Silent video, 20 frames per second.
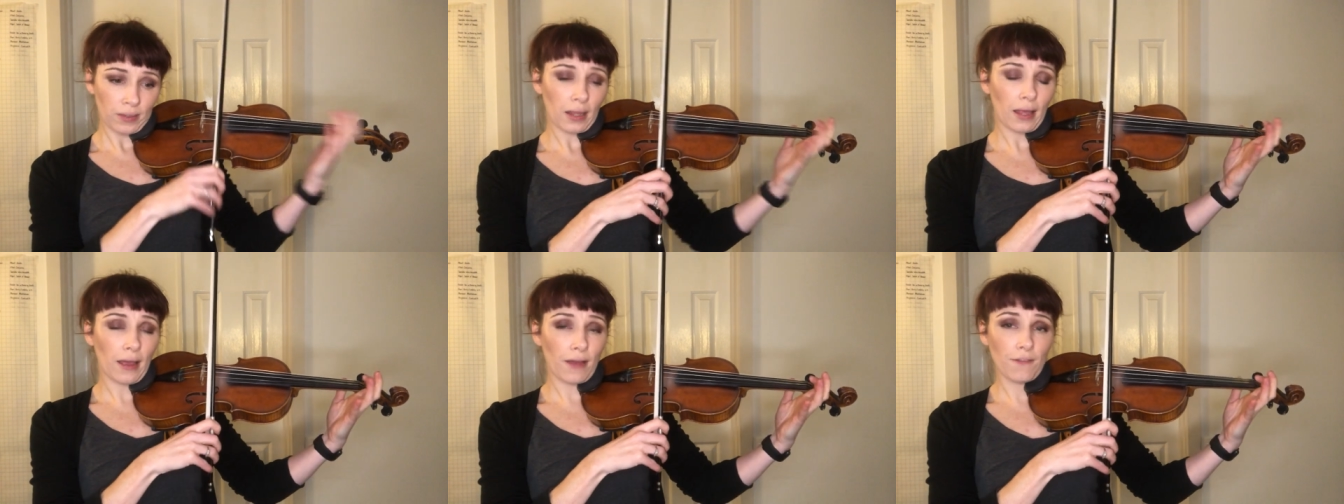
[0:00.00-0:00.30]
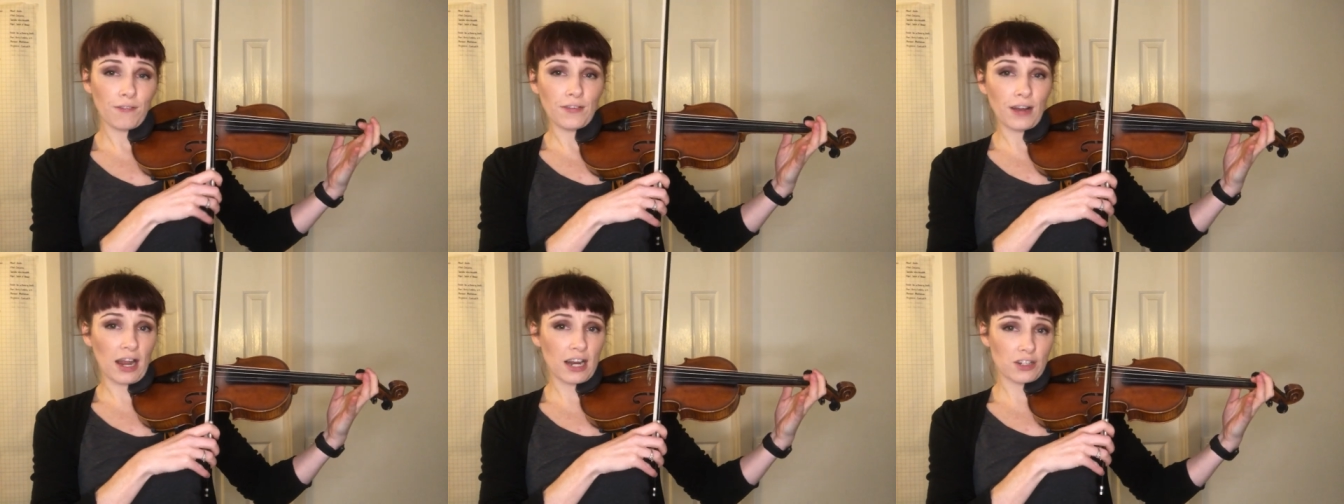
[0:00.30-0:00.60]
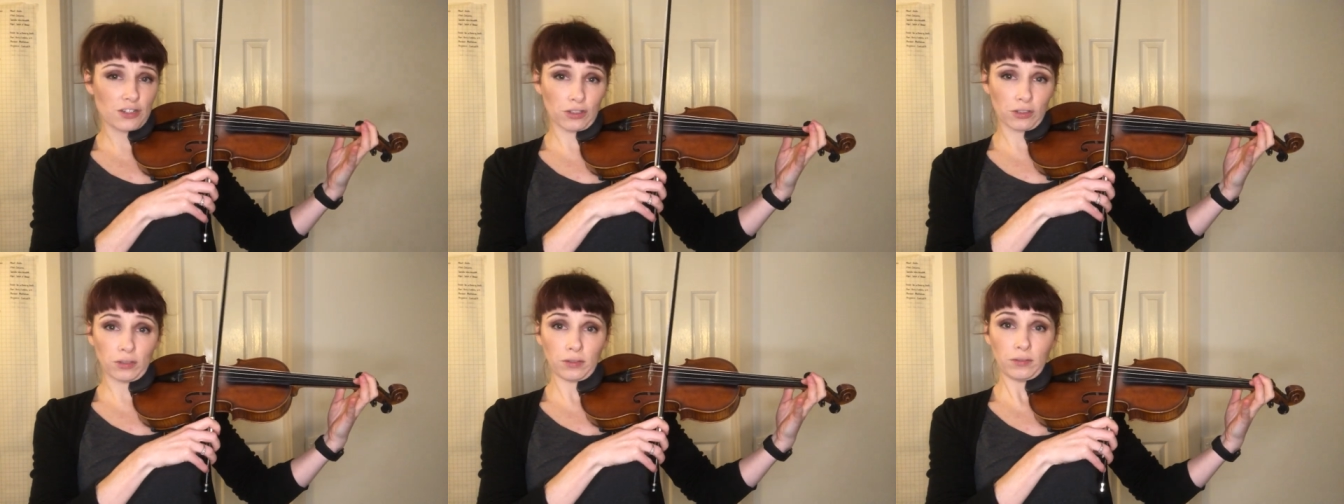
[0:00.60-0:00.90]
F
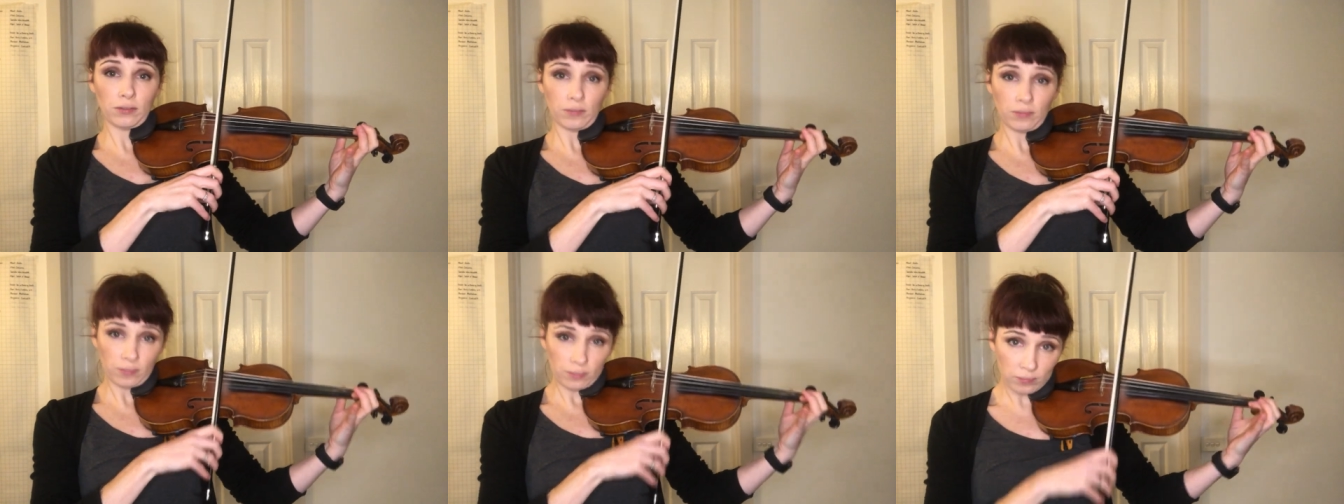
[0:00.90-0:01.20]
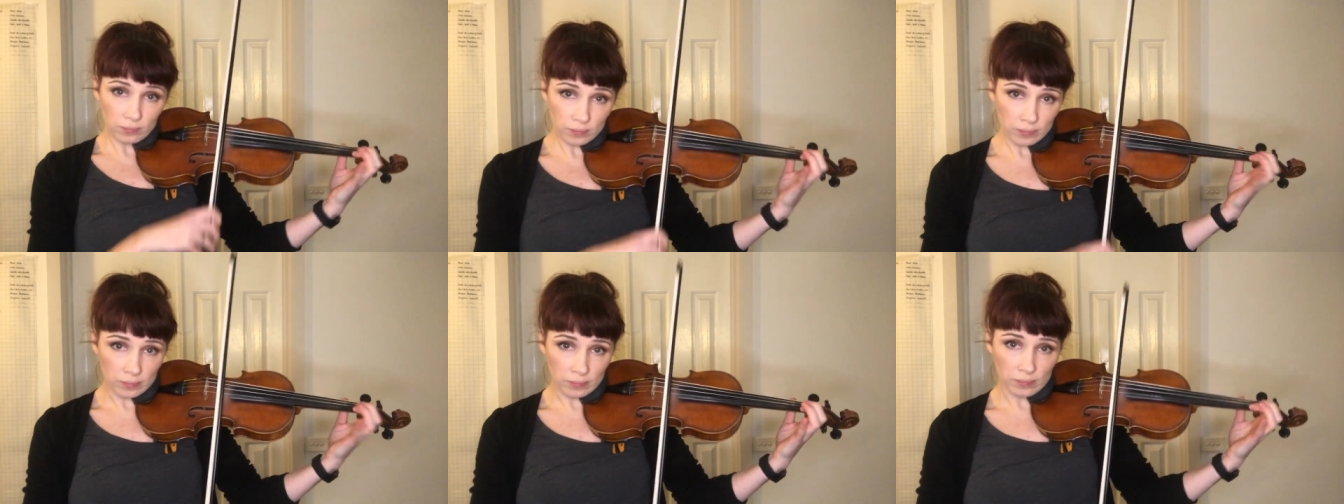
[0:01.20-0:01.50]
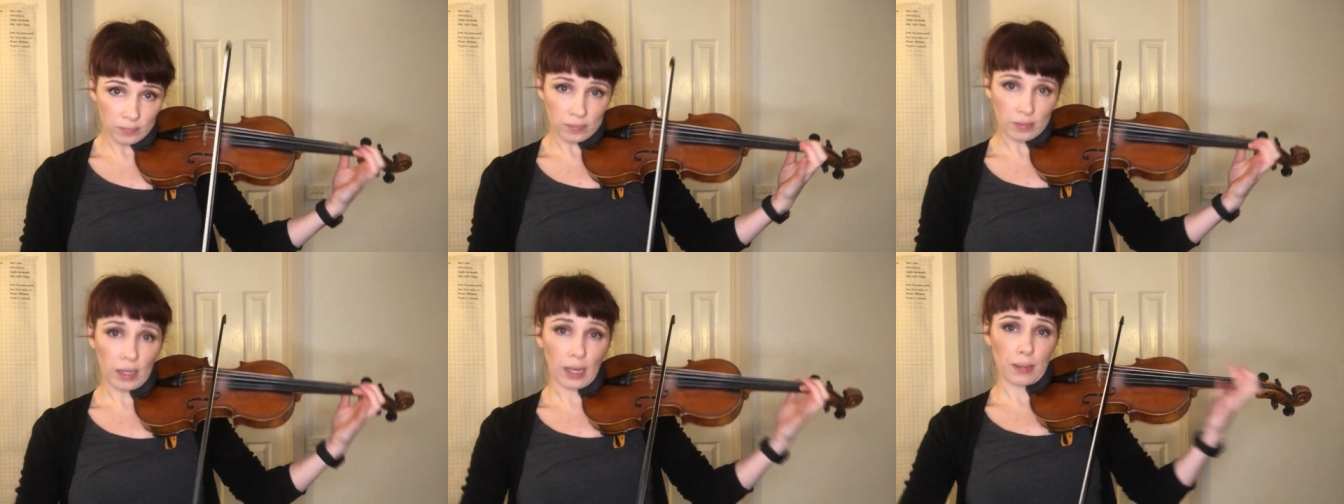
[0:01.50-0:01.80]
natural
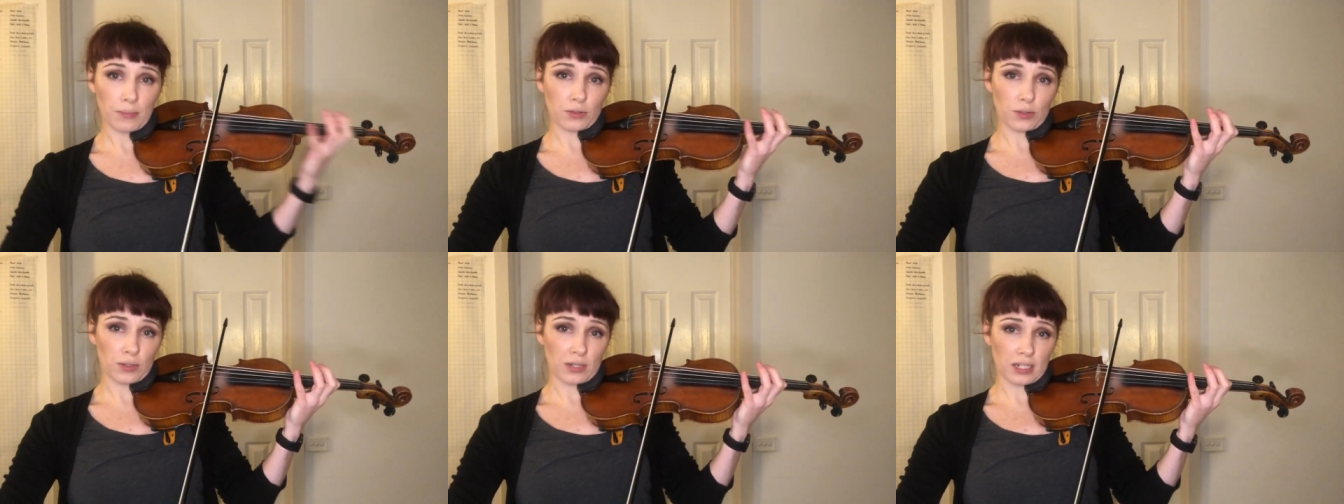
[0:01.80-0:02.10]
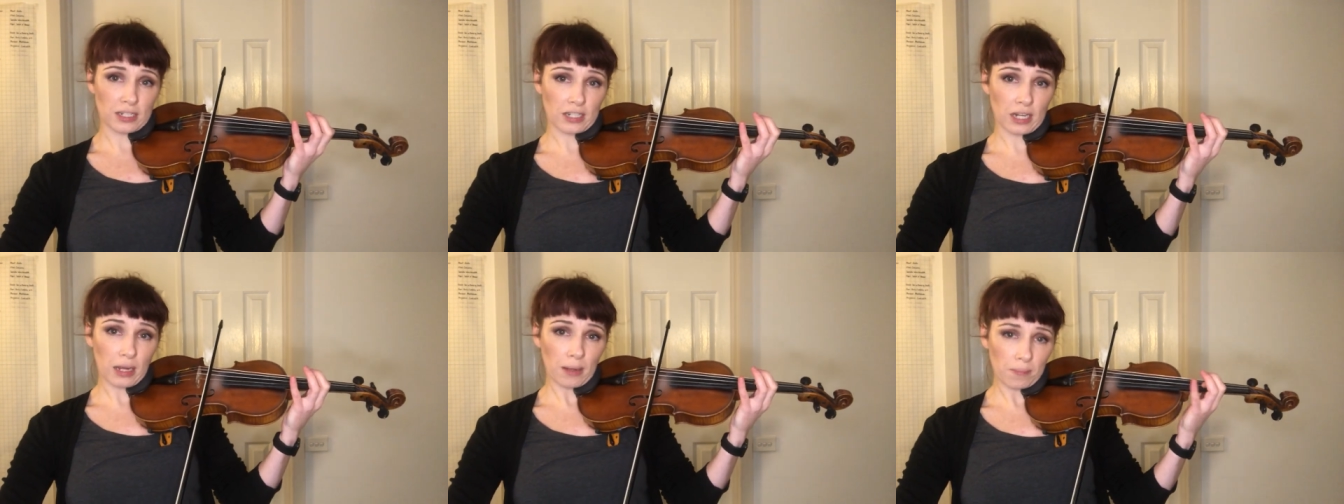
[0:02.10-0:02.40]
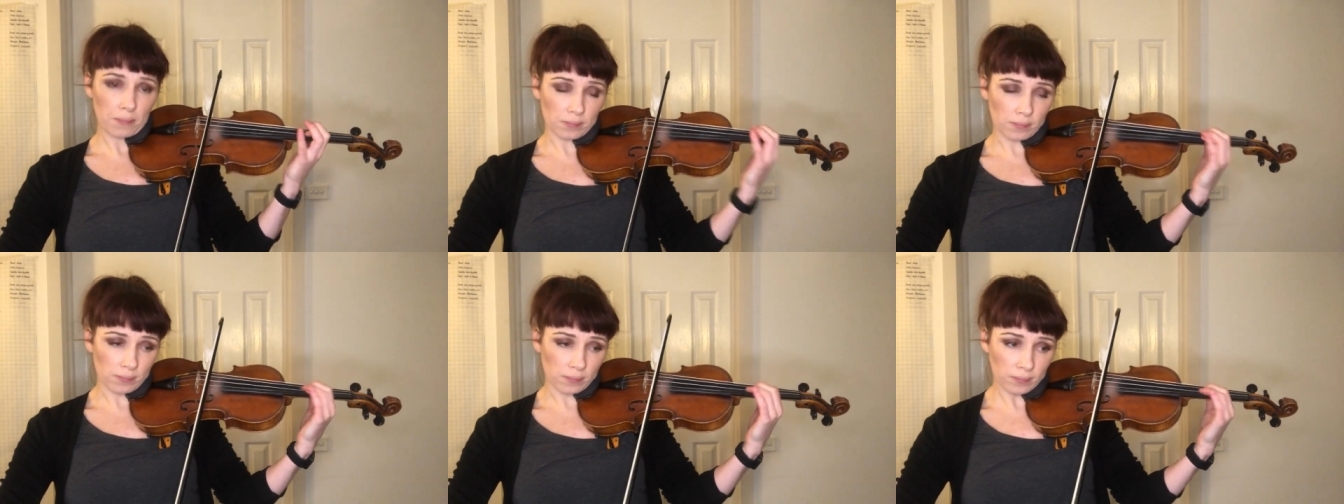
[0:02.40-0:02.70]
up to a D
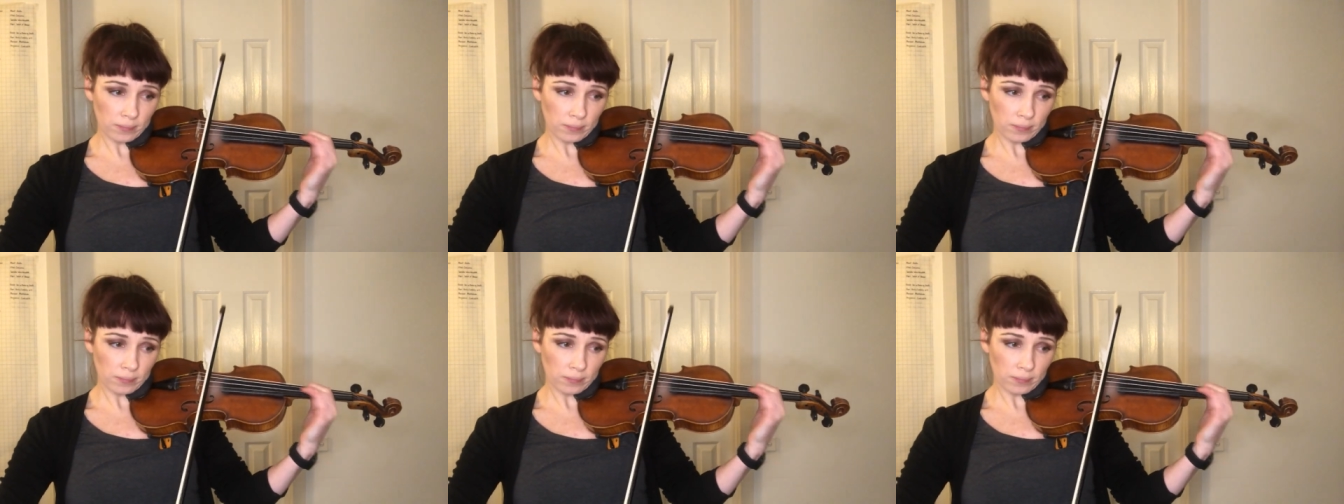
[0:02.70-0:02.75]
sharp.